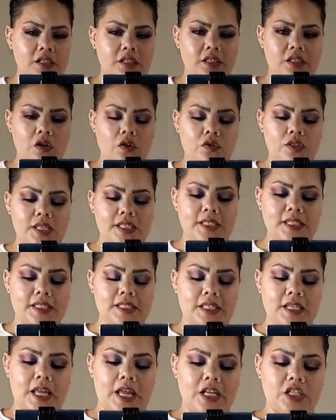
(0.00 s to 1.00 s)
So this
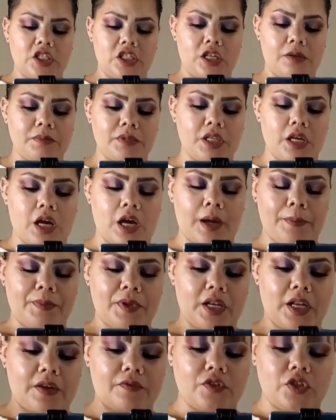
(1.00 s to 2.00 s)
is an H&M top
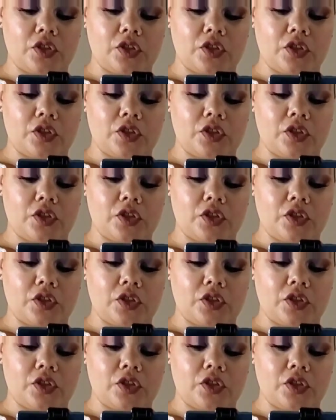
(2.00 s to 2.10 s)
that I've